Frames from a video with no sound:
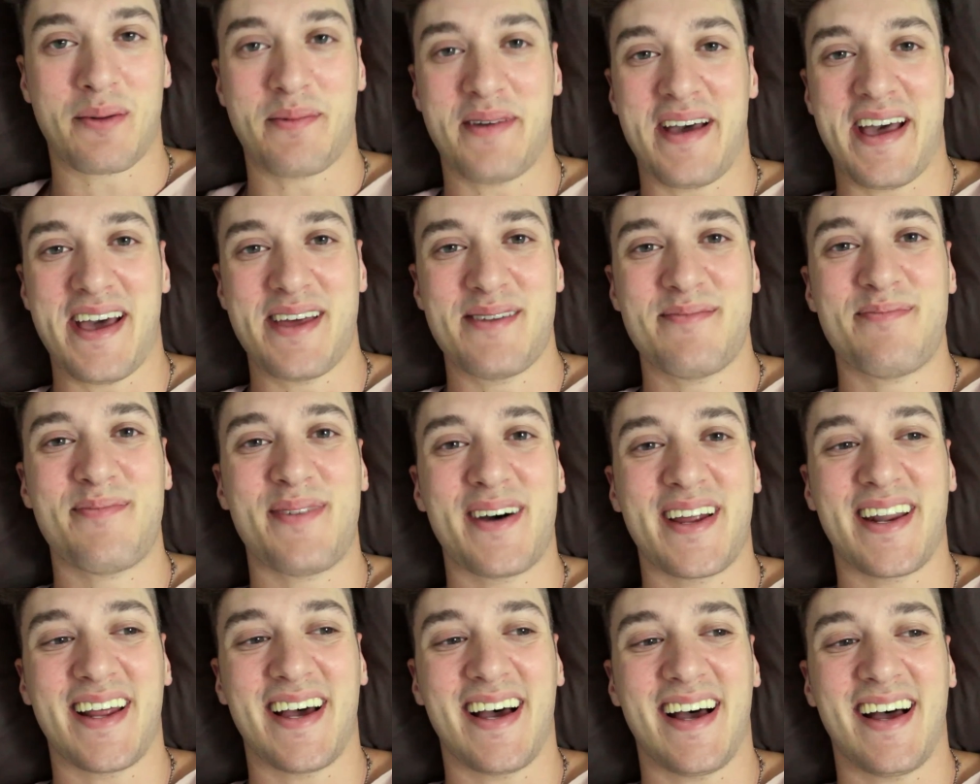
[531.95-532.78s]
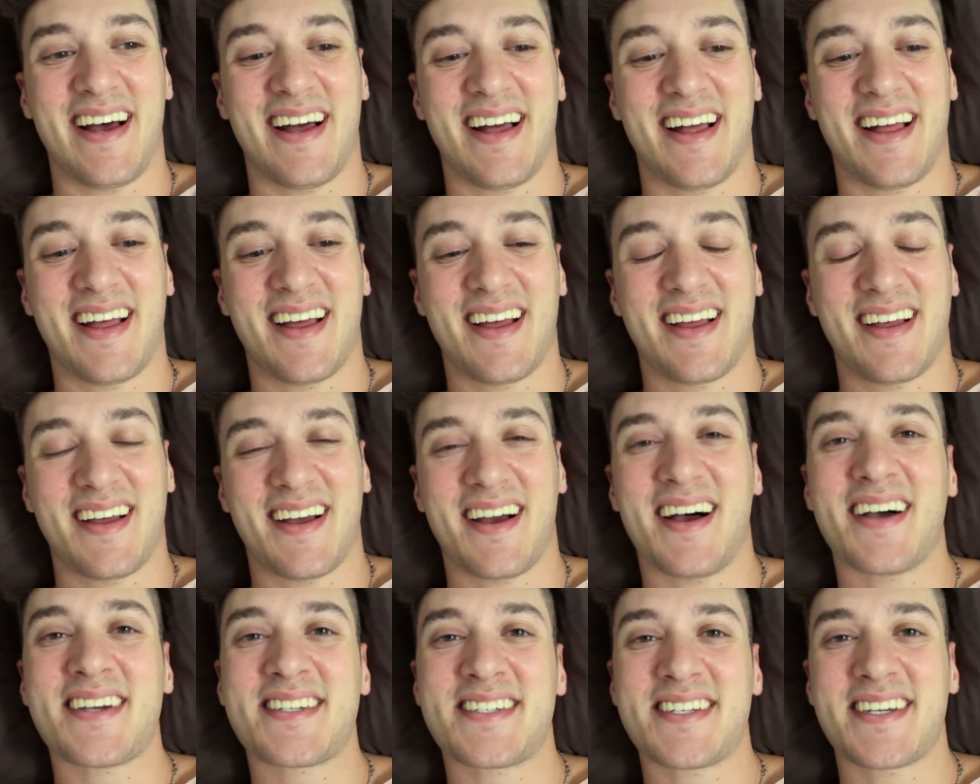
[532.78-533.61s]
to bed, but
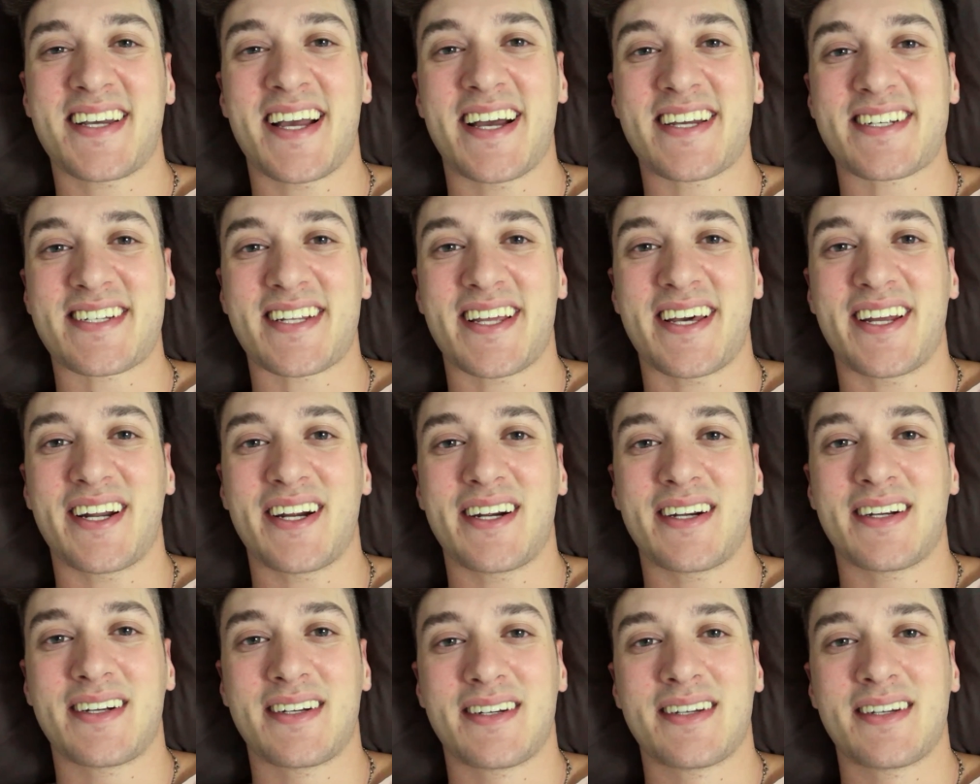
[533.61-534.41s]
I'll see you guys later.